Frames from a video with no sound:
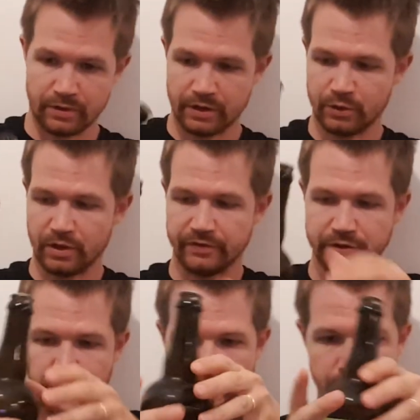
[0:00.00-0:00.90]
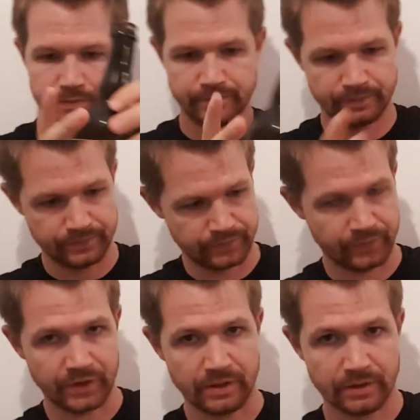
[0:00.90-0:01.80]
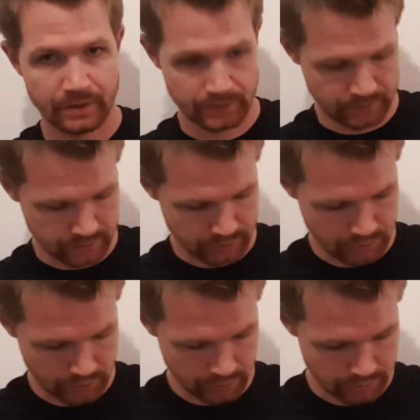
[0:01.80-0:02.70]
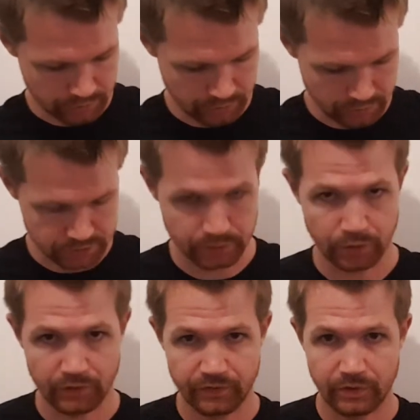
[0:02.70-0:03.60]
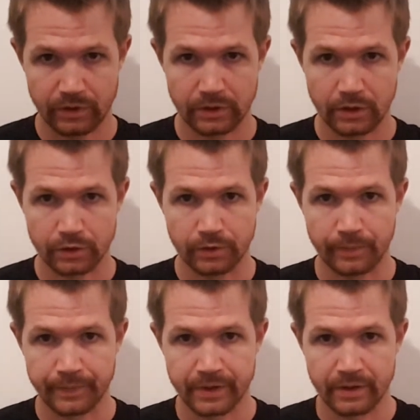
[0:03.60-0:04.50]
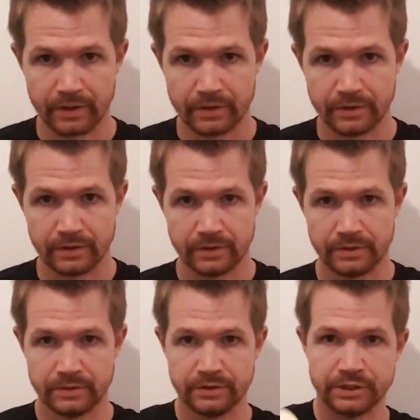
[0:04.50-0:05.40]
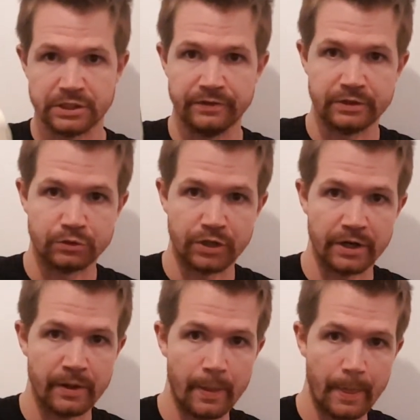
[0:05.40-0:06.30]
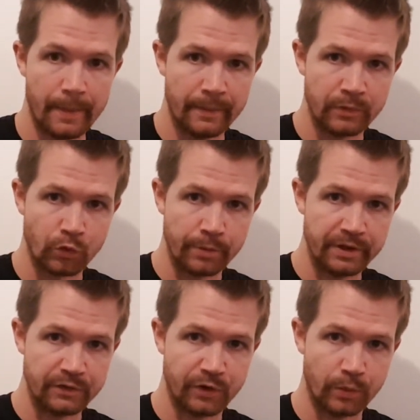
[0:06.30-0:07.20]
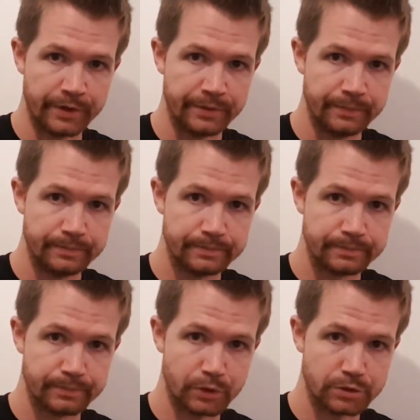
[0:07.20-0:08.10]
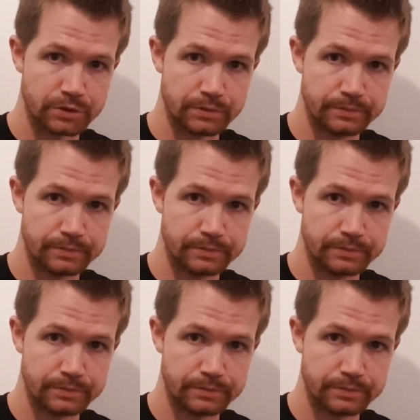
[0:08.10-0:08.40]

There we have it all. The Guller Drossendorf Lager. Let's give it a try with a big format. Prost.